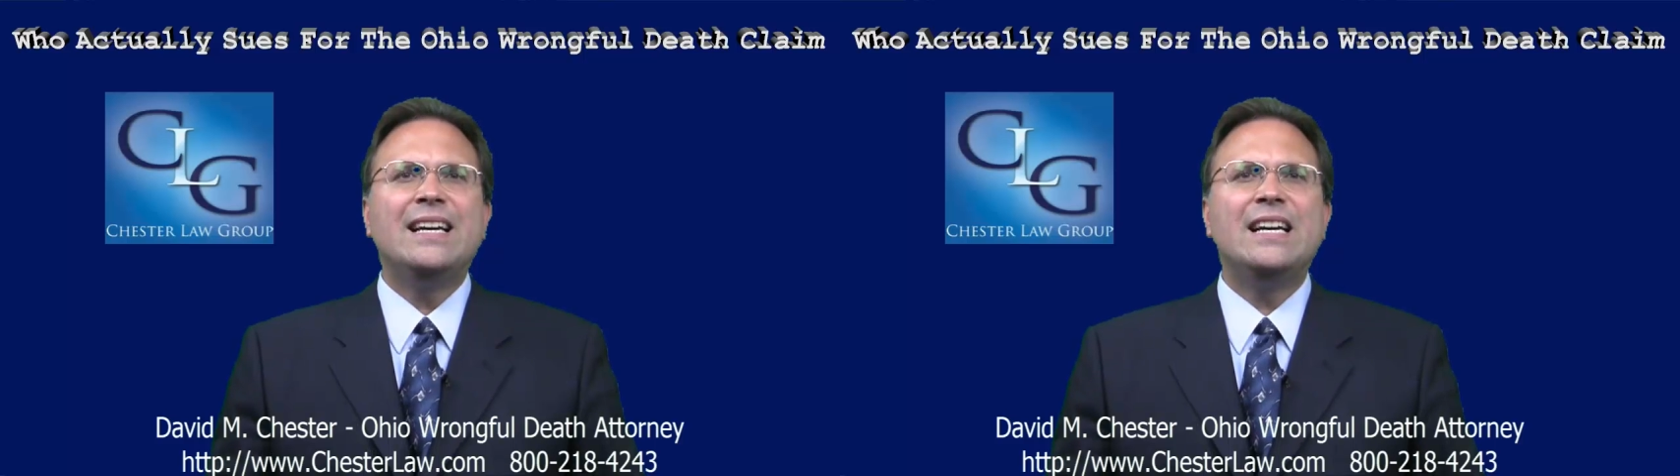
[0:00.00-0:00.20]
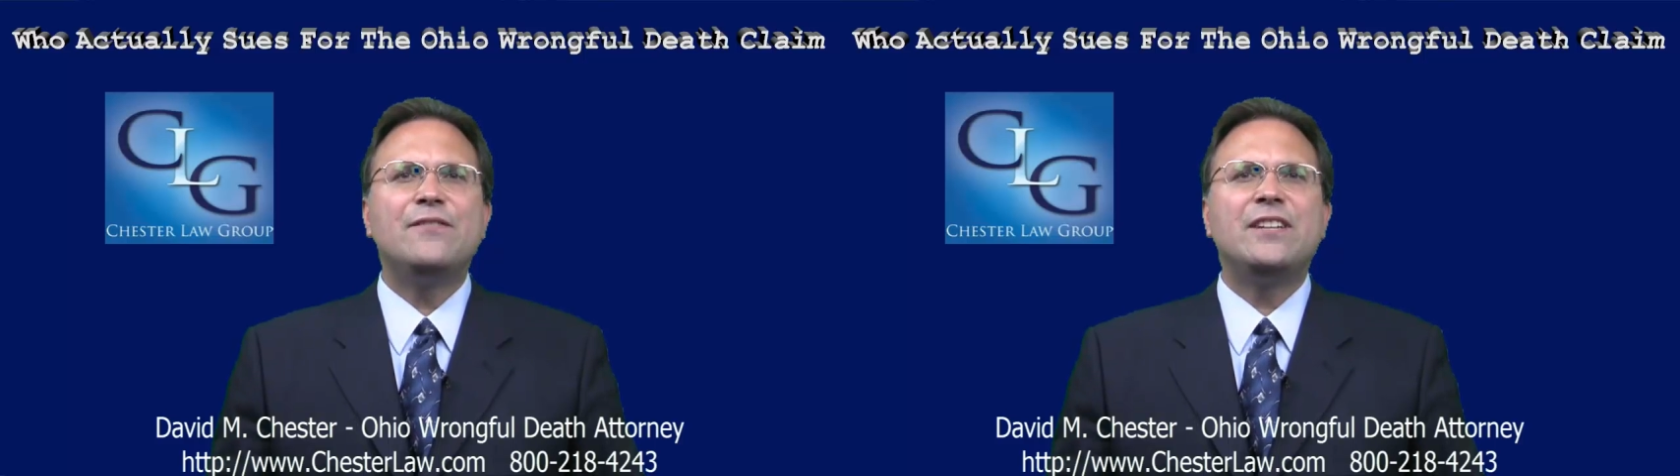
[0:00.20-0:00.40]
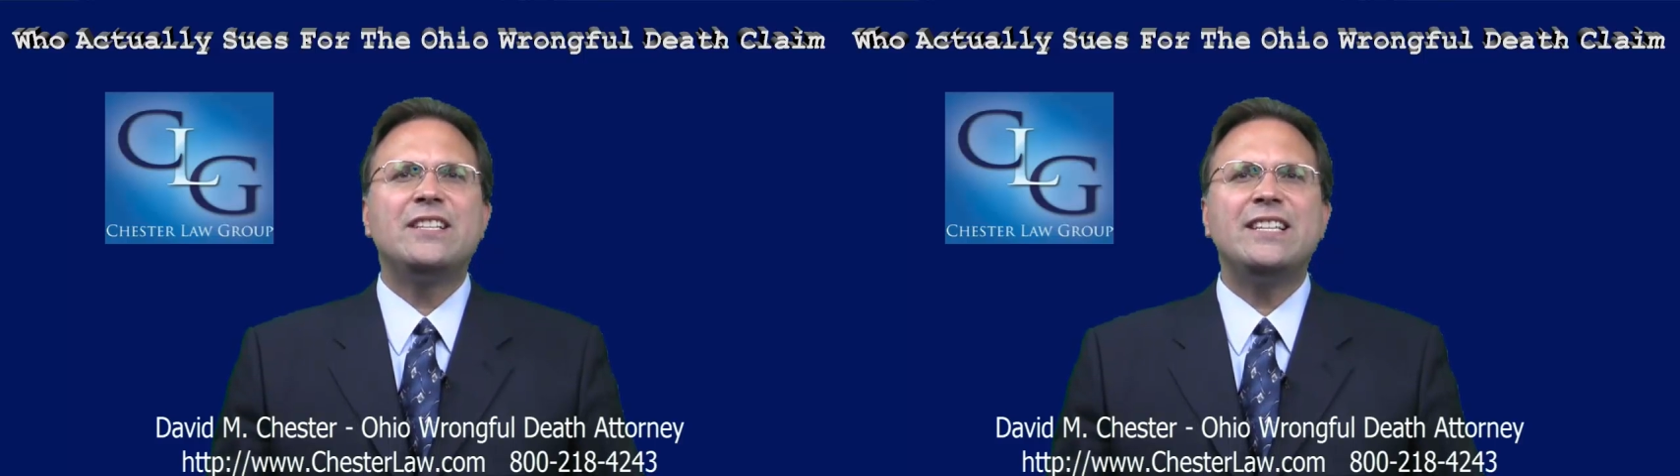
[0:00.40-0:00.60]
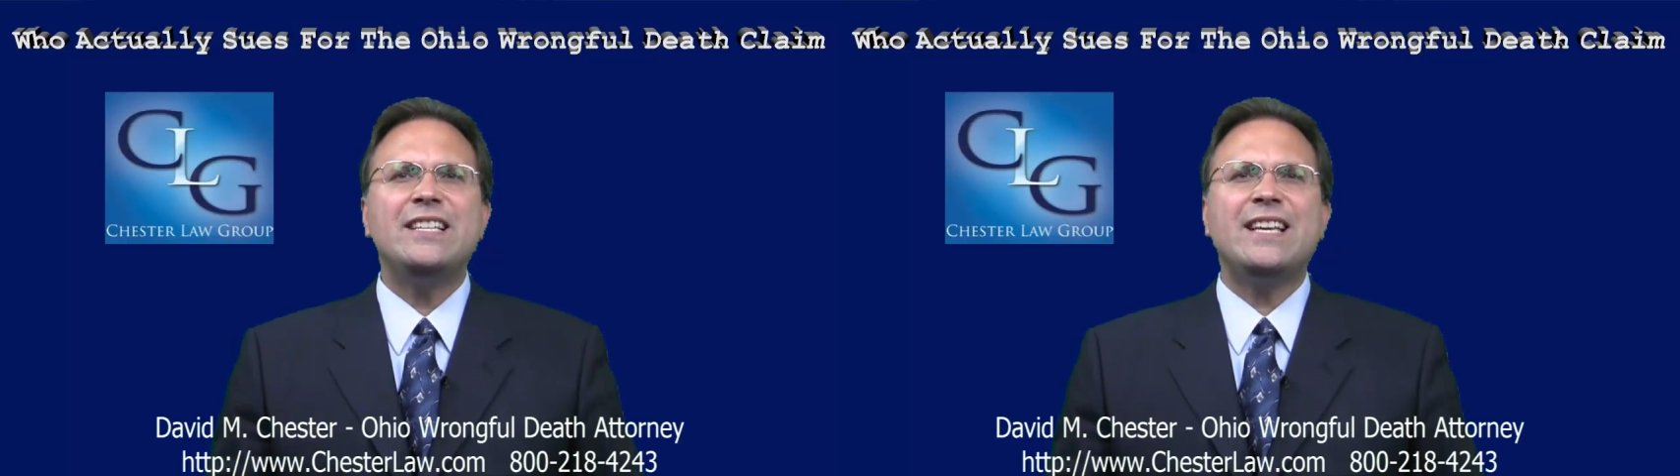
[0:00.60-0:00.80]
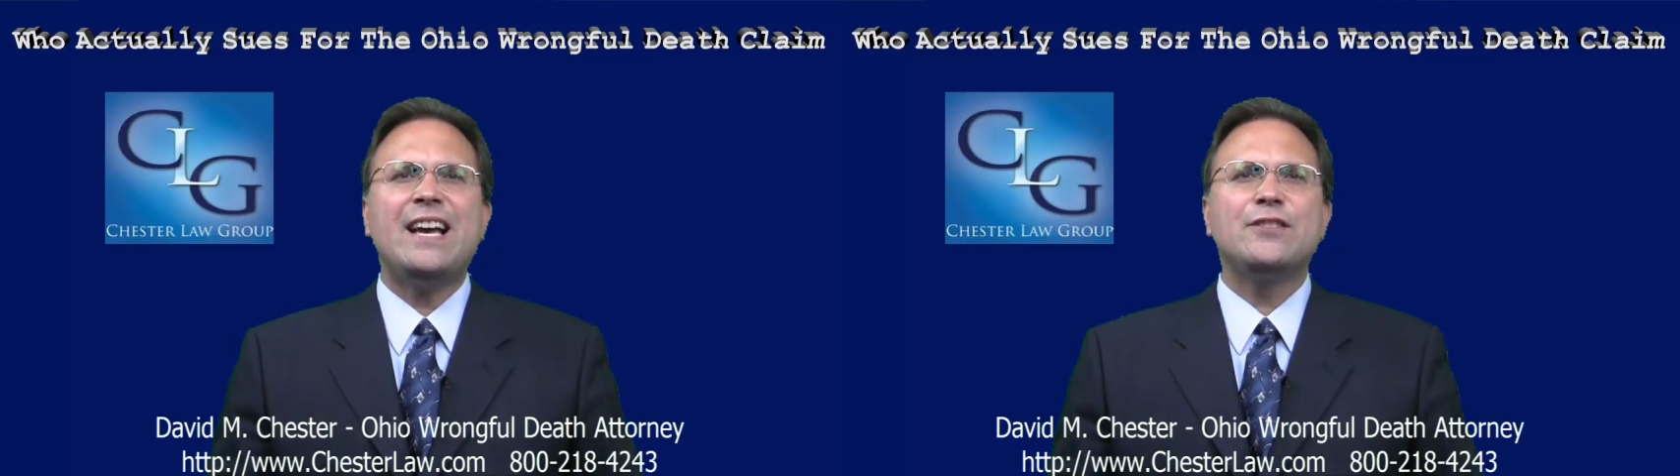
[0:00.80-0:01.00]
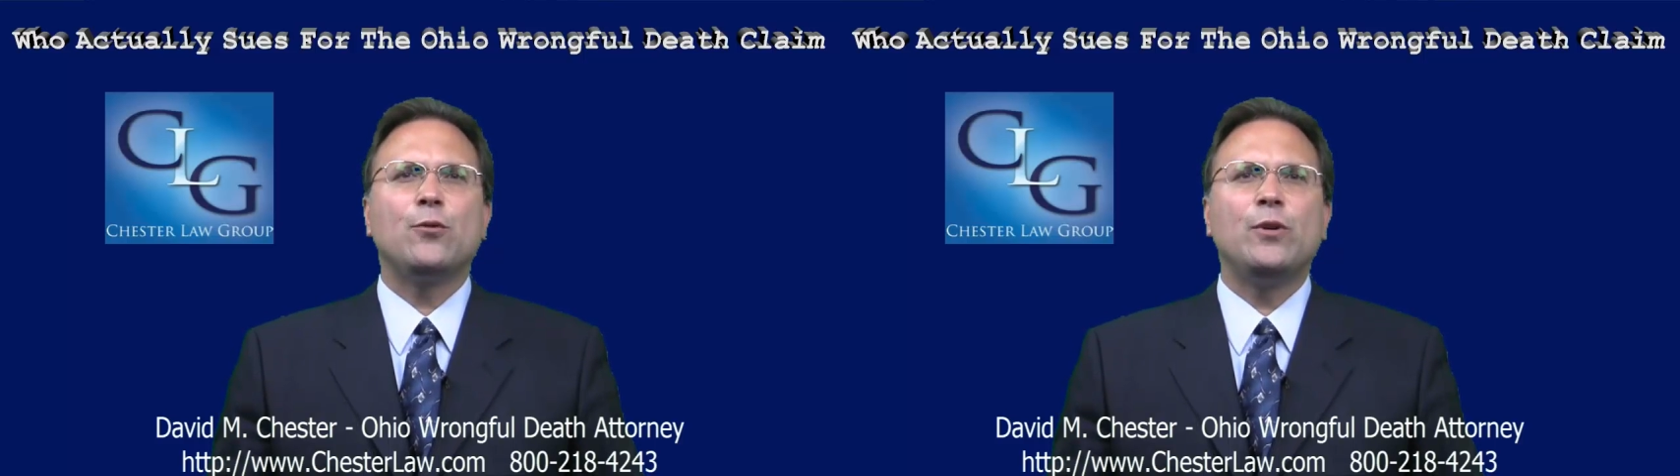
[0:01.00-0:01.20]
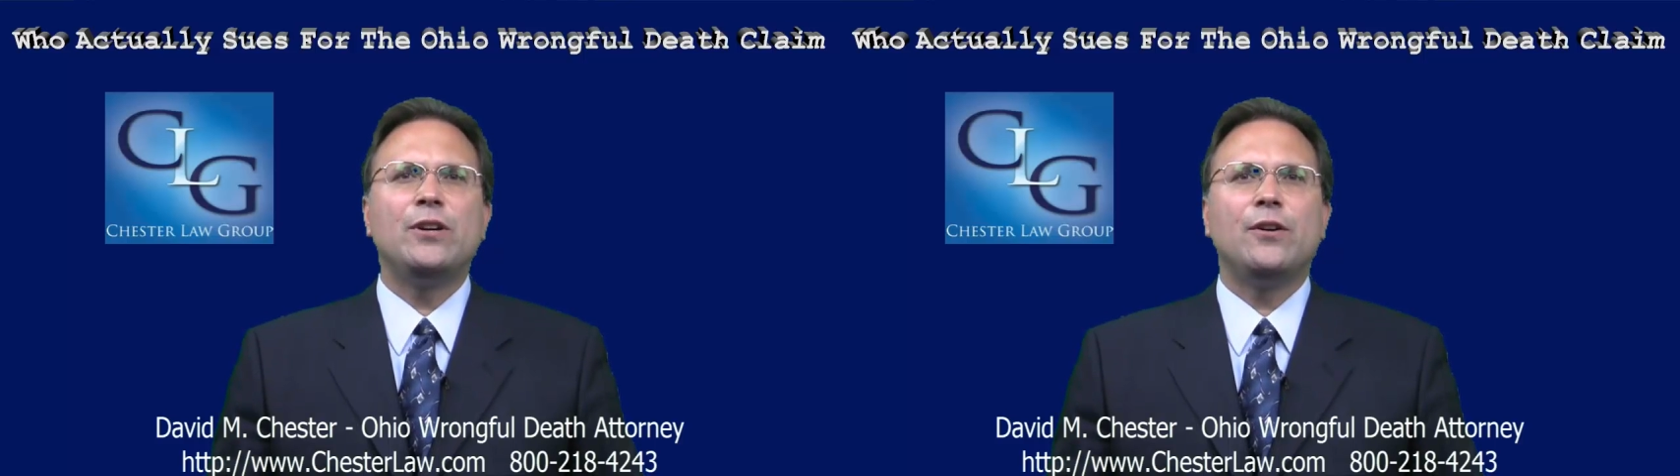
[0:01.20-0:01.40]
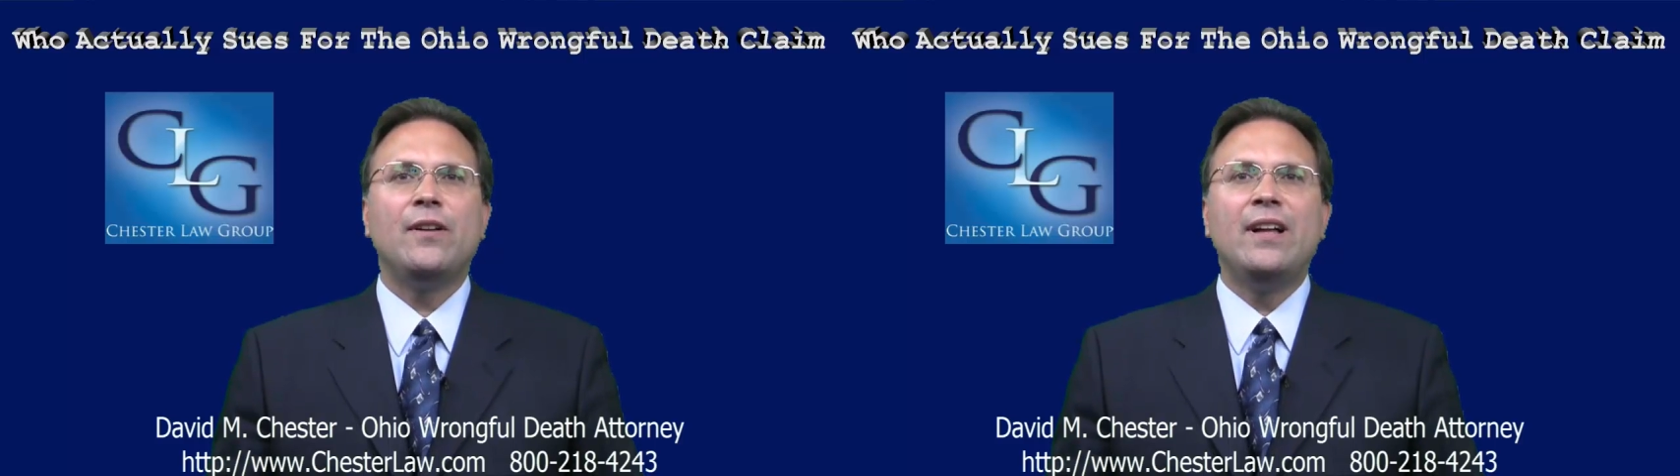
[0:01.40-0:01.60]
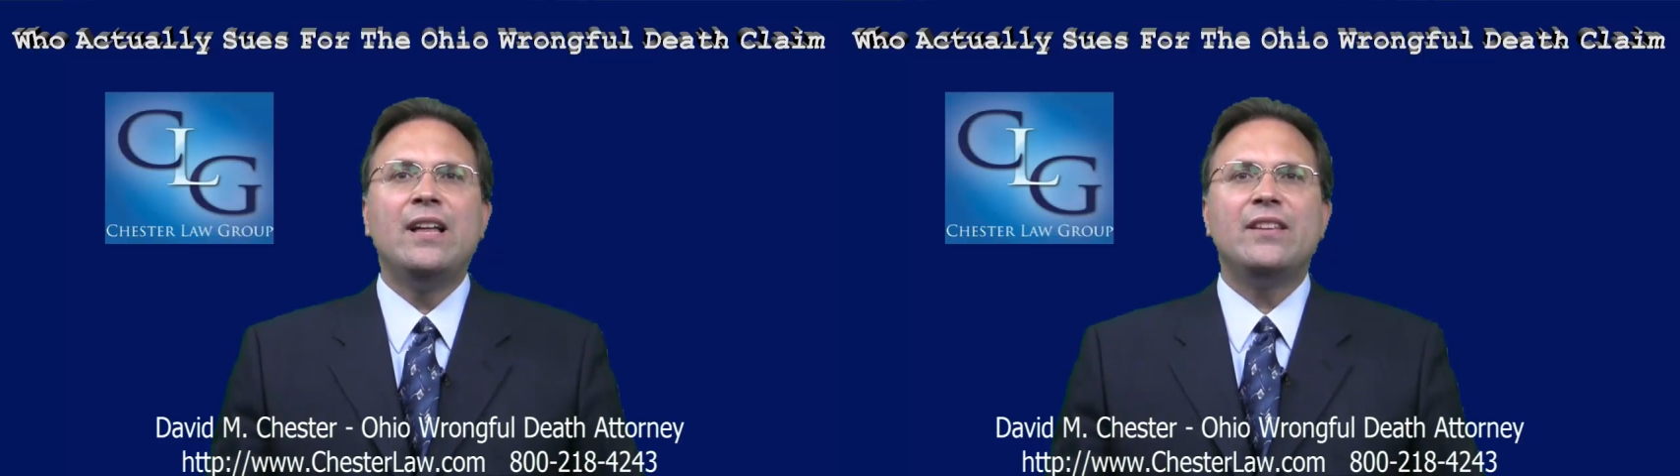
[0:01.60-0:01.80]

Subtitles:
If the deceased has a will,